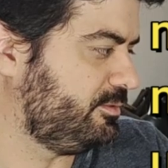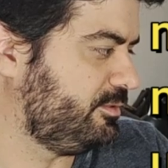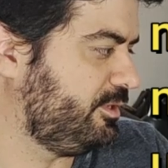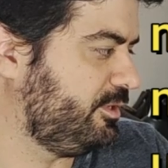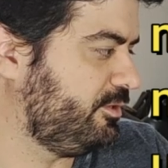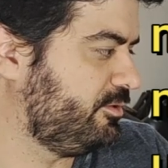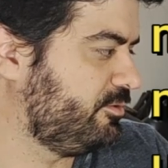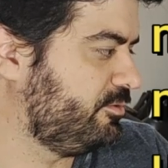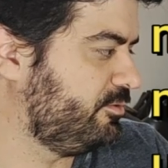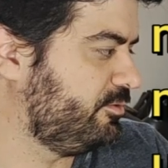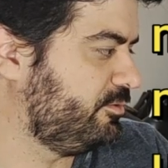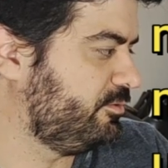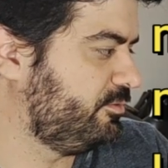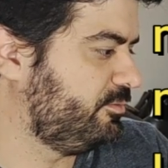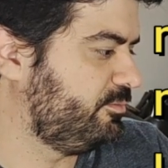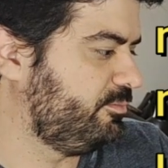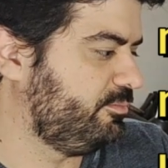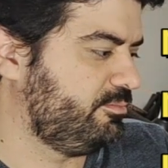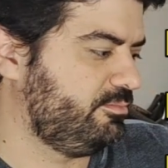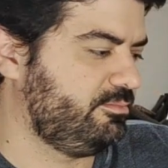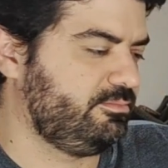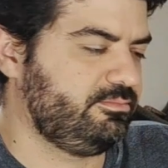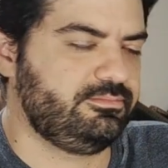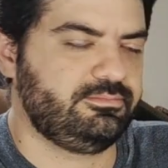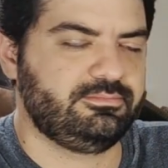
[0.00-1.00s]
They could,
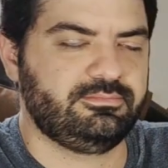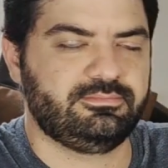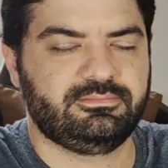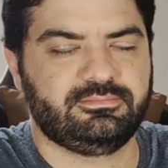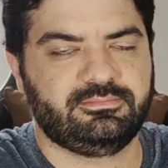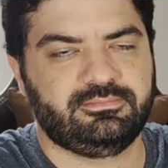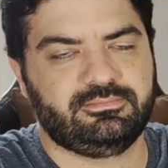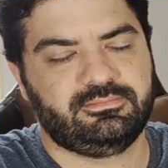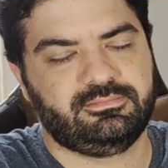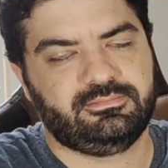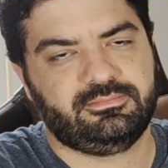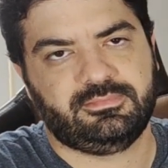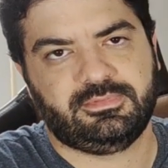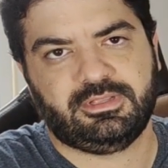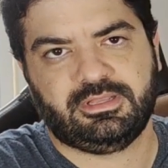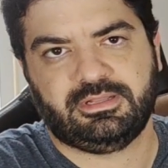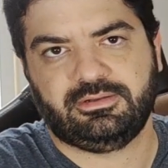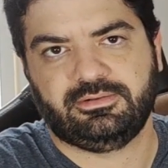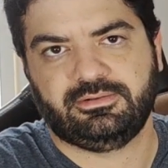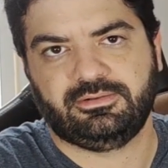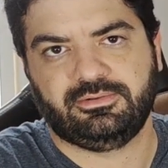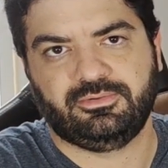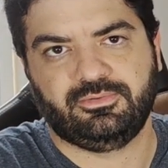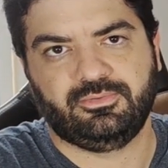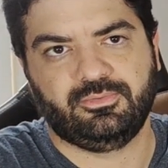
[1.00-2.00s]
I
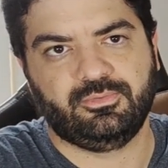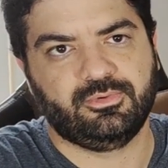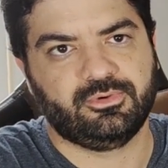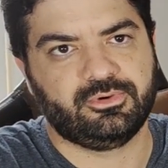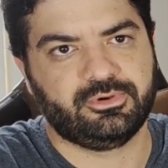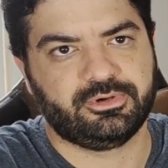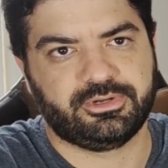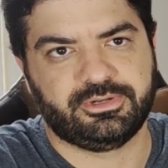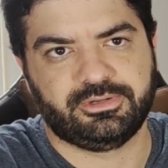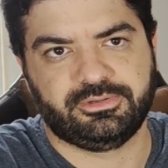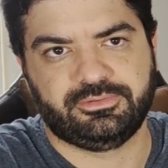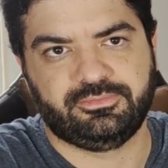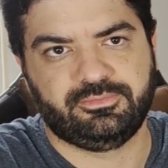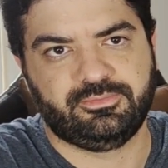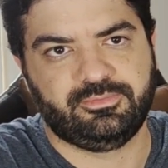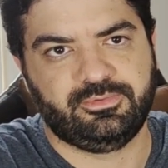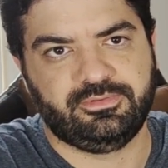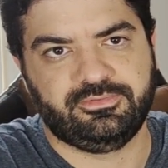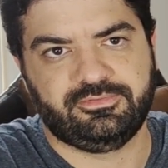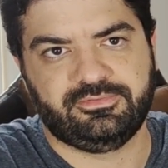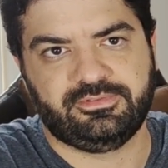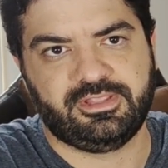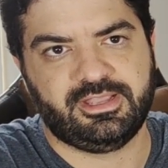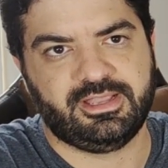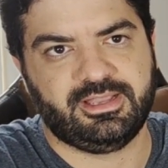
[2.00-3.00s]
don't know, work
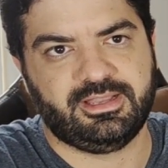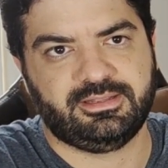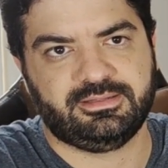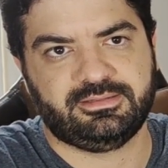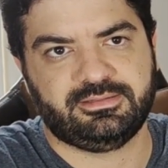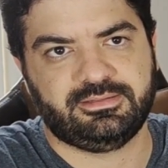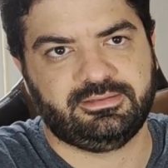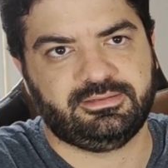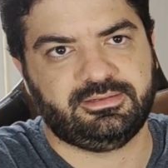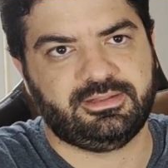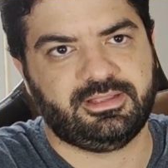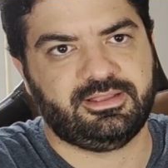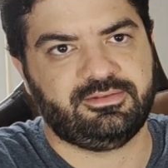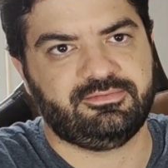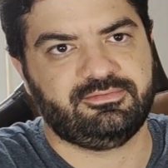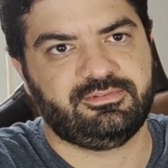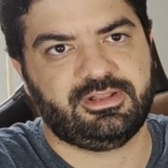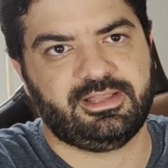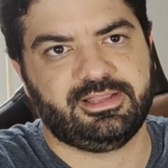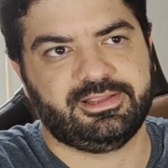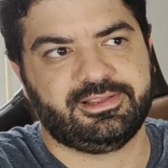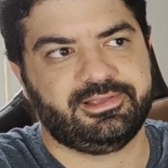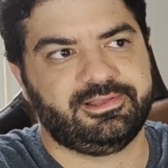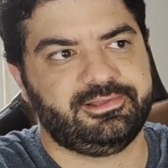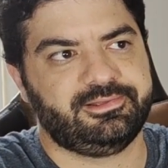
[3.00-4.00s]
with that and have
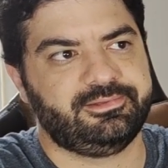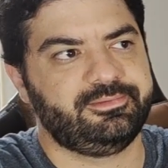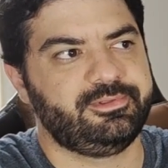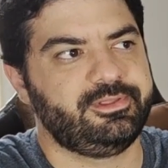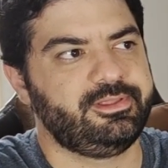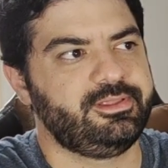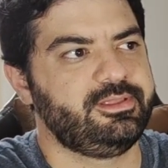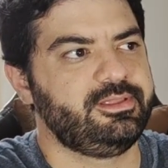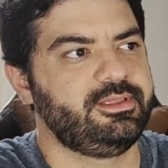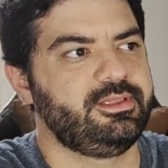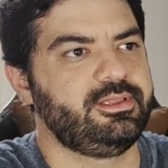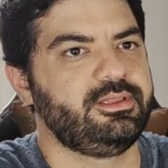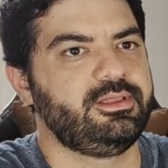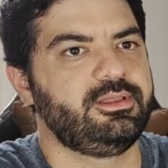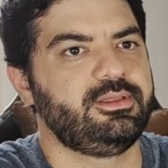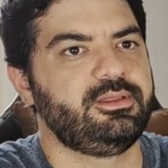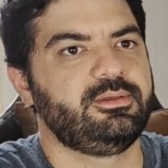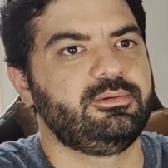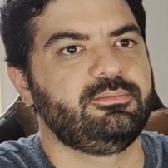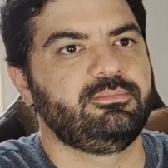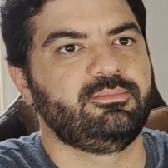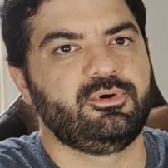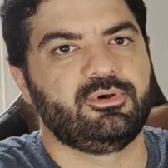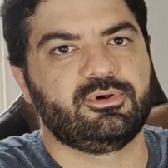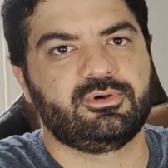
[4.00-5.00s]
like a
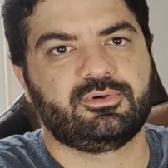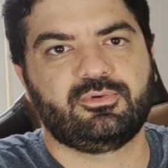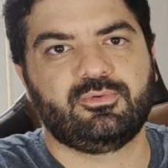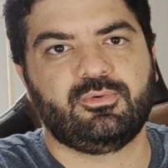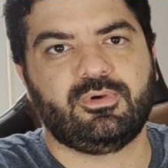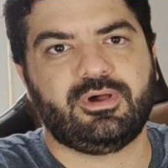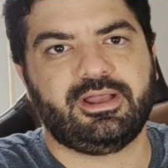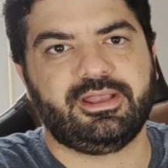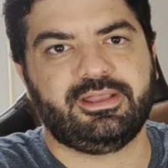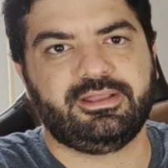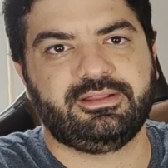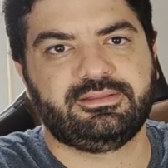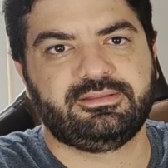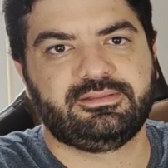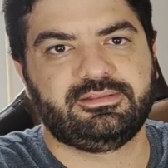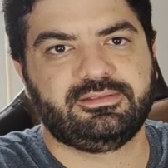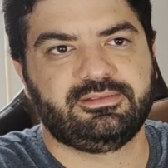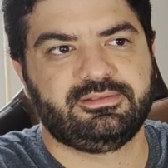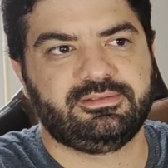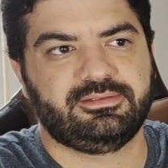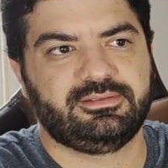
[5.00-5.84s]
more quiet